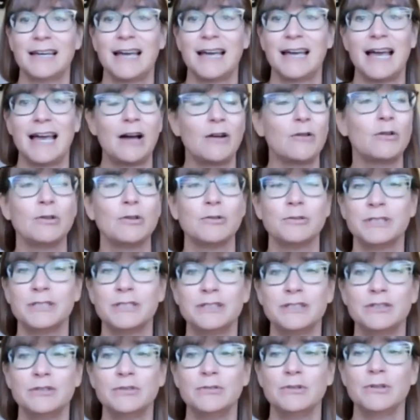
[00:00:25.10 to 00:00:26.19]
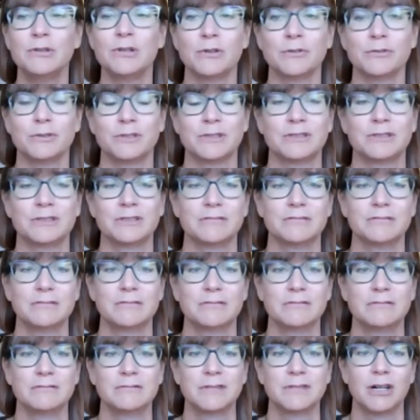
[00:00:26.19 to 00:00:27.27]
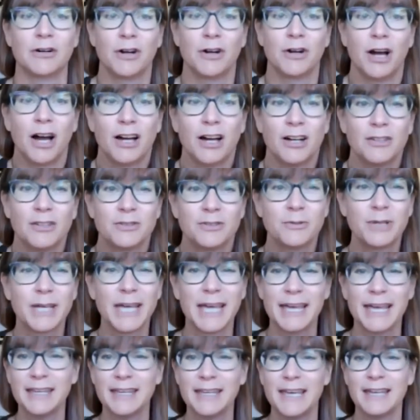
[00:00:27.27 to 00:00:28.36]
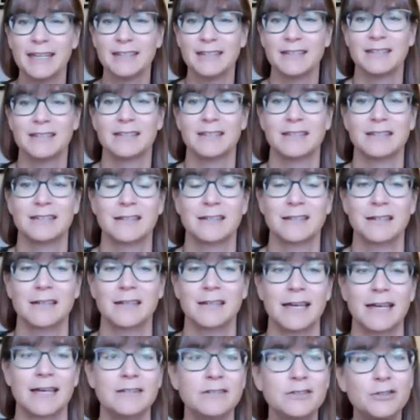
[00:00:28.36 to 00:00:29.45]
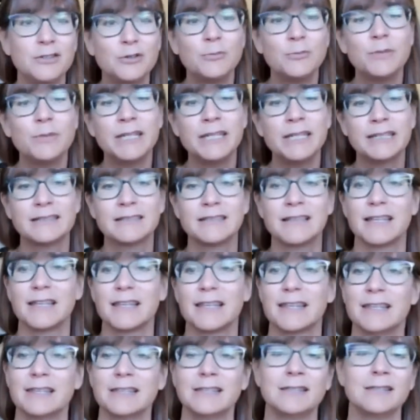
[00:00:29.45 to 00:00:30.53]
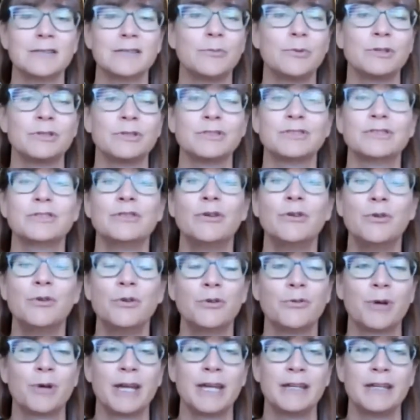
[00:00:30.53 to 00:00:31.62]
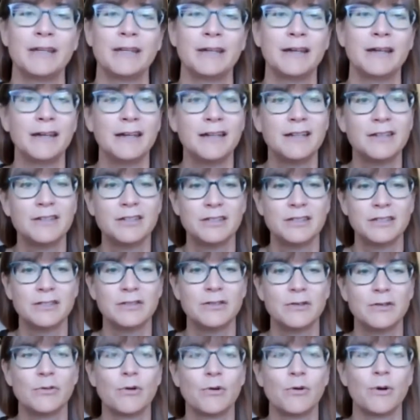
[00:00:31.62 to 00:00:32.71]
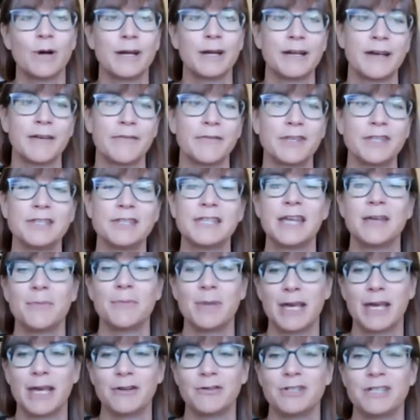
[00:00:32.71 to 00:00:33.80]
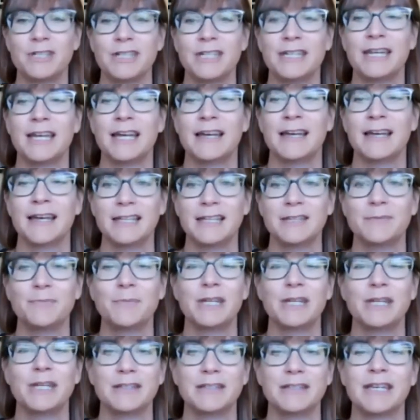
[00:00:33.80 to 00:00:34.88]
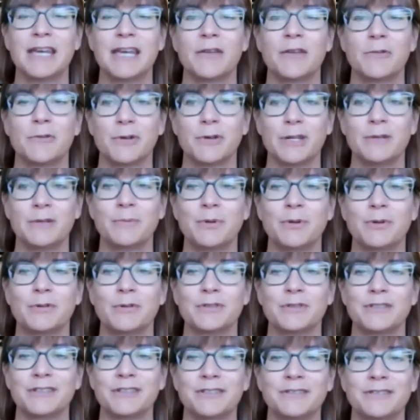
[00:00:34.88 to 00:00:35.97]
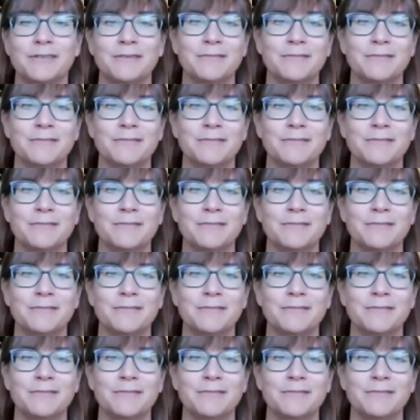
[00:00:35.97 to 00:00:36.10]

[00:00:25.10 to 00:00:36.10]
How close is too close? Are hugs okay yet? And Zoom meetings like this, while so great, just don't quite have the same energy as being together in person.